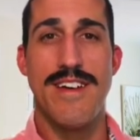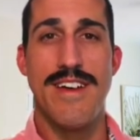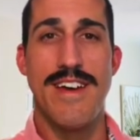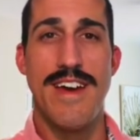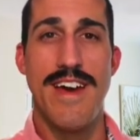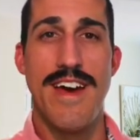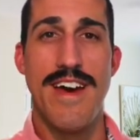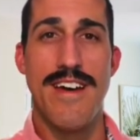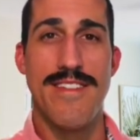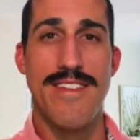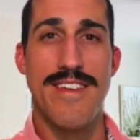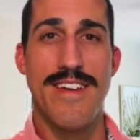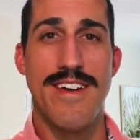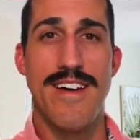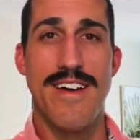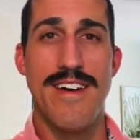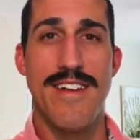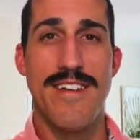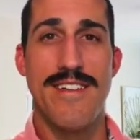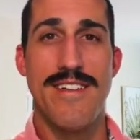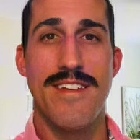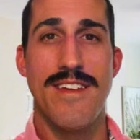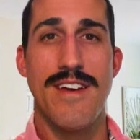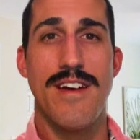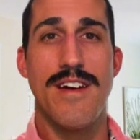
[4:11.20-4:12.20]

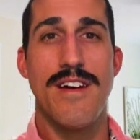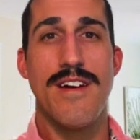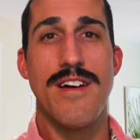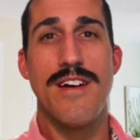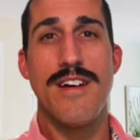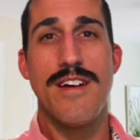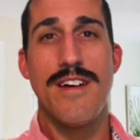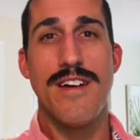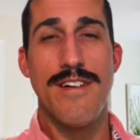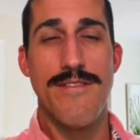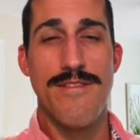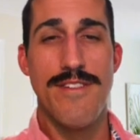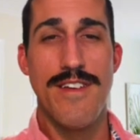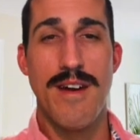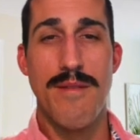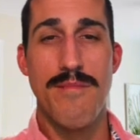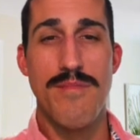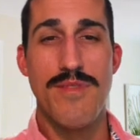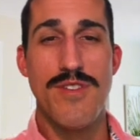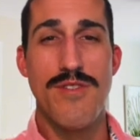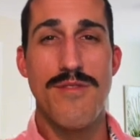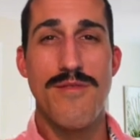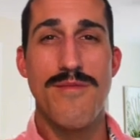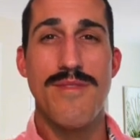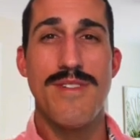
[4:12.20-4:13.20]
Etihad, Flying
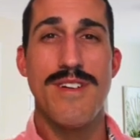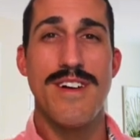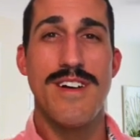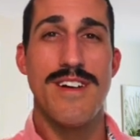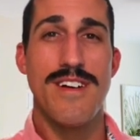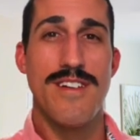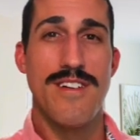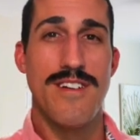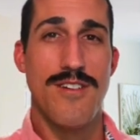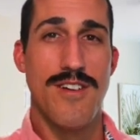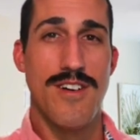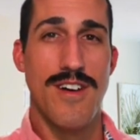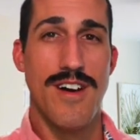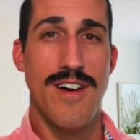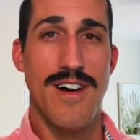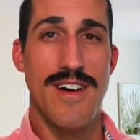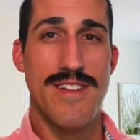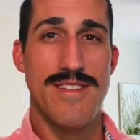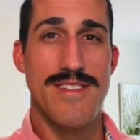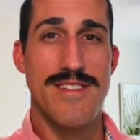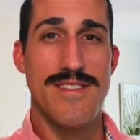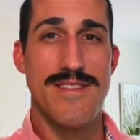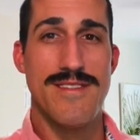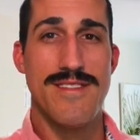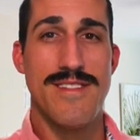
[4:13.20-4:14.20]
Blue,
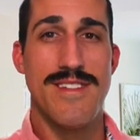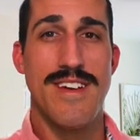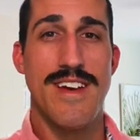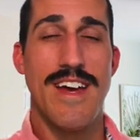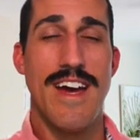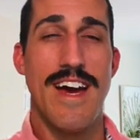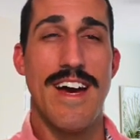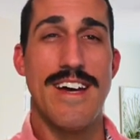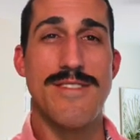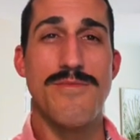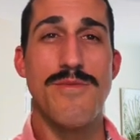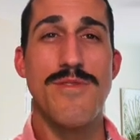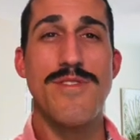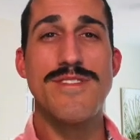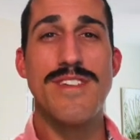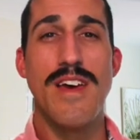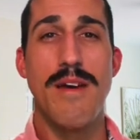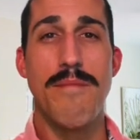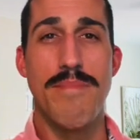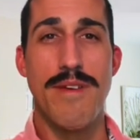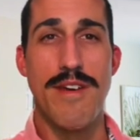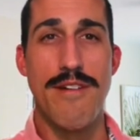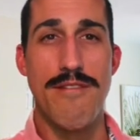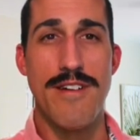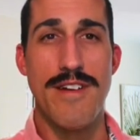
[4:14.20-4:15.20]
Qantas, as well as
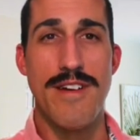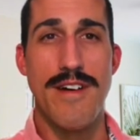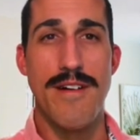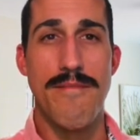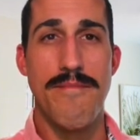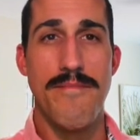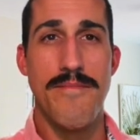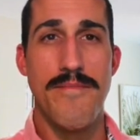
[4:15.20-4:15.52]
Iberia.